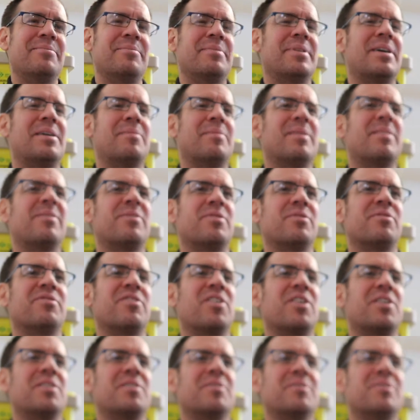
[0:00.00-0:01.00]
No, I've been
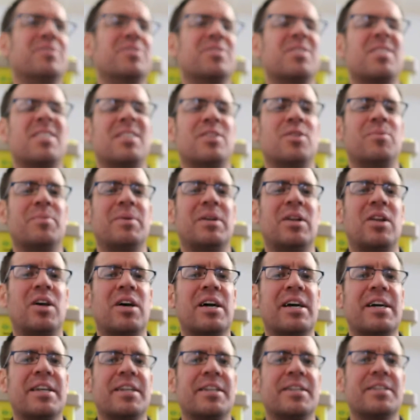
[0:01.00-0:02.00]
fine. Just a little bit
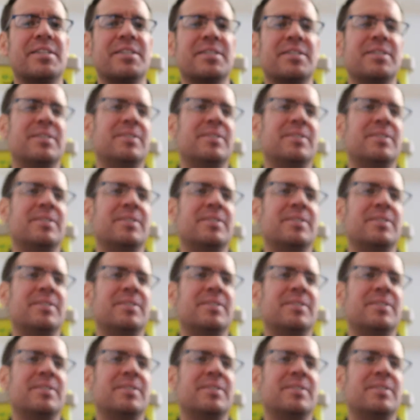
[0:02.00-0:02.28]
lightheaded.